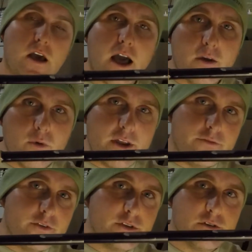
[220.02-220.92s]
I wade
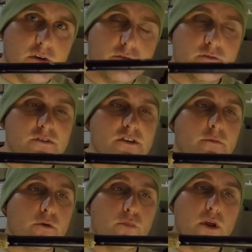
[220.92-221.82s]
fish all through the
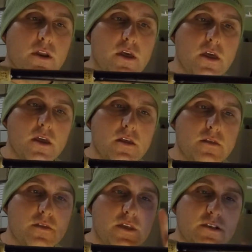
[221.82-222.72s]
summer, but
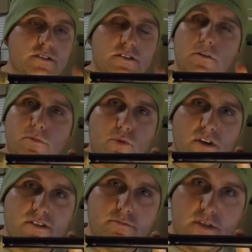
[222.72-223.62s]
this is going to be
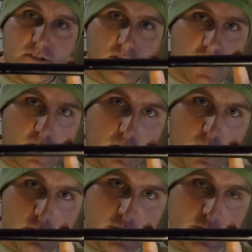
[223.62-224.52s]
pressed up against a lot of
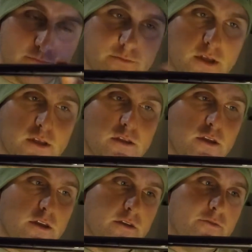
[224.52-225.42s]
clothing
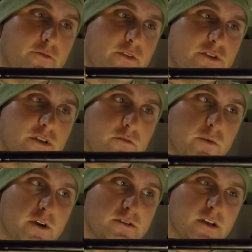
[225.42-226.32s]
if you're fishing in the
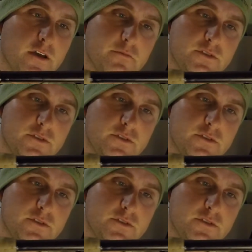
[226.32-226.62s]
wintertime.